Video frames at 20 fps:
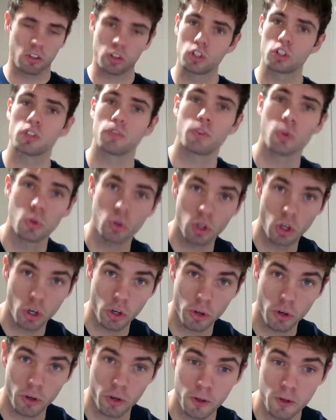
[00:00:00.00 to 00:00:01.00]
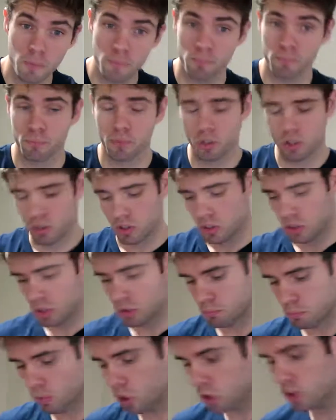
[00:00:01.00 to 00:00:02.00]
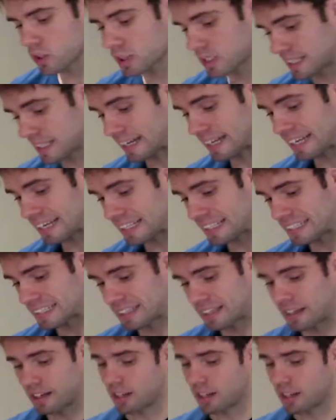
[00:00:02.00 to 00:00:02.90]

those of you who don't know, smokestacks